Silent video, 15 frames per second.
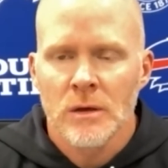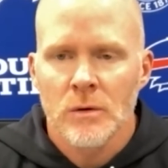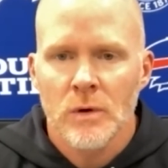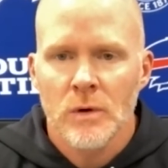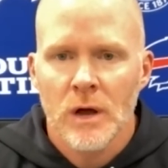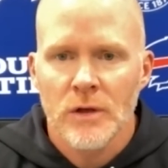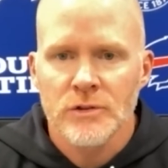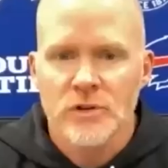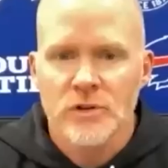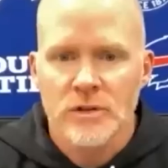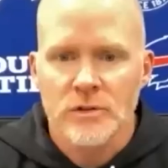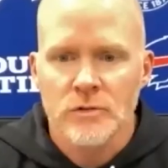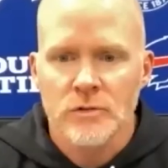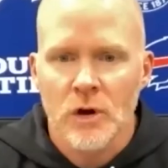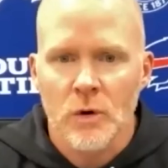Well, you
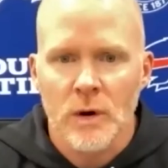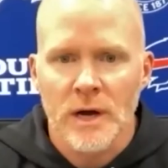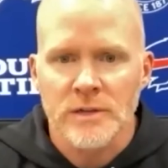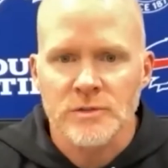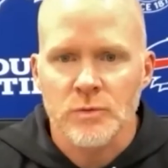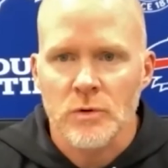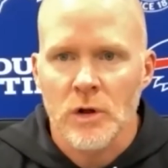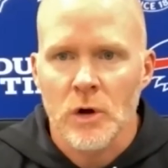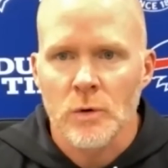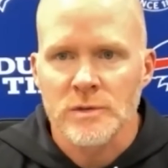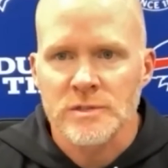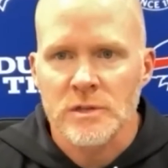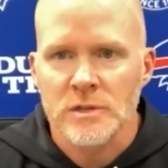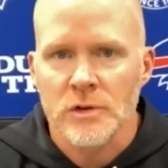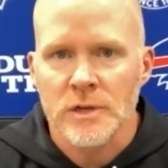you know us. We're
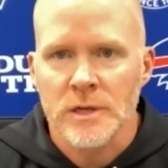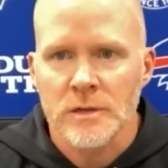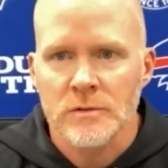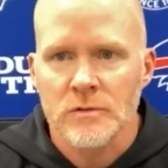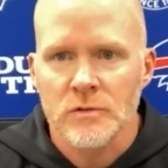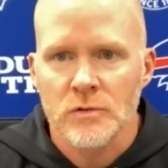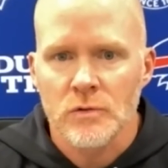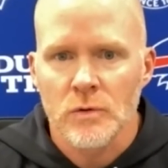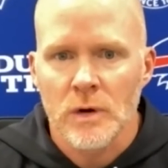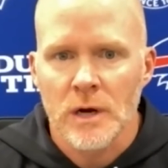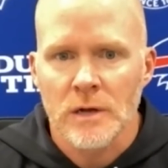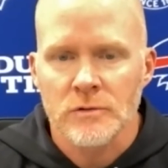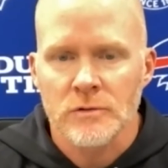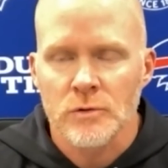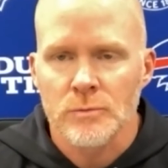always looking to
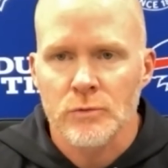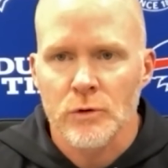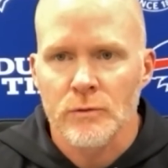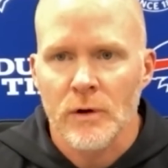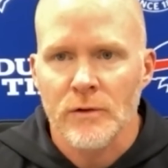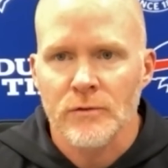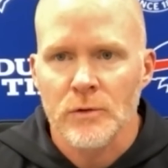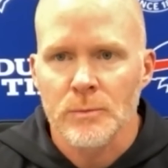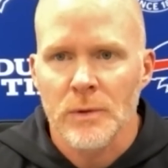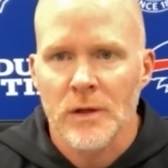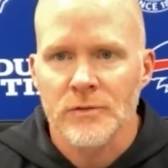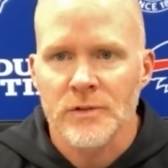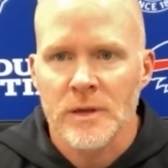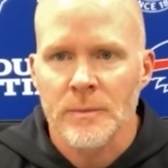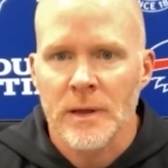uh, to improve our football
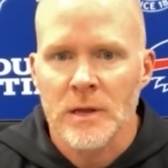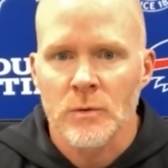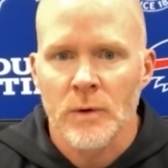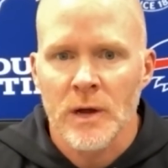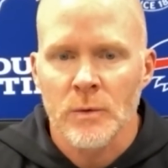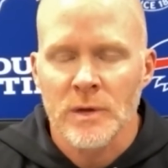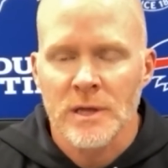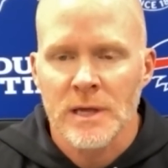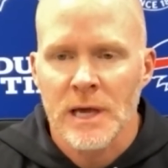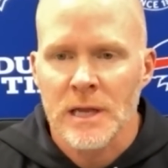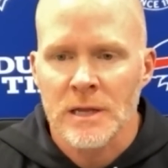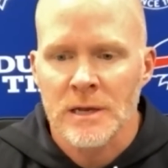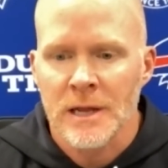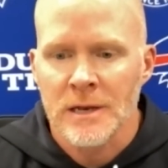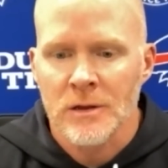team any way we can,
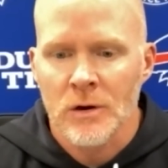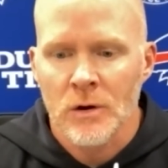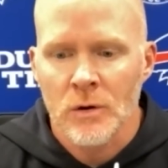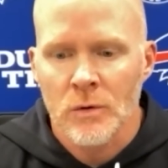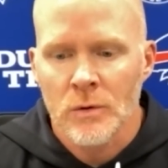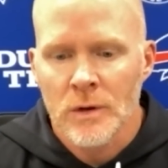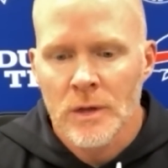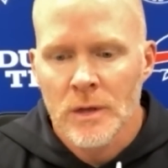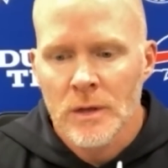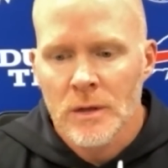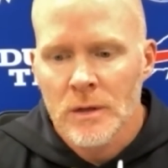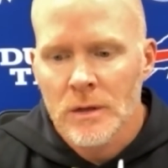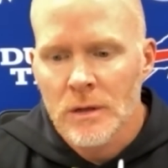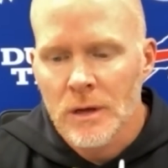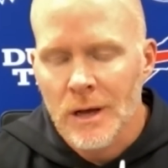and I know
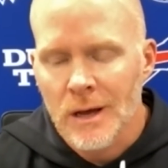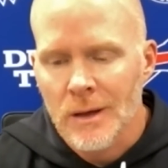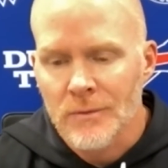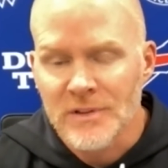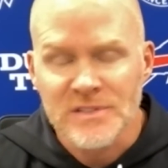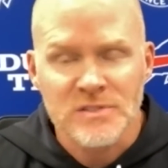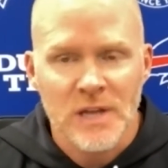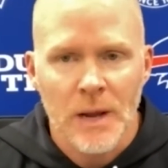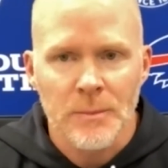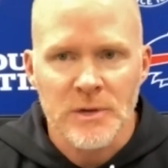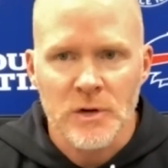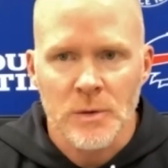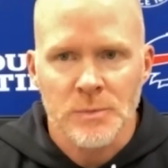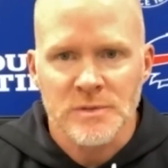uh, this time of year in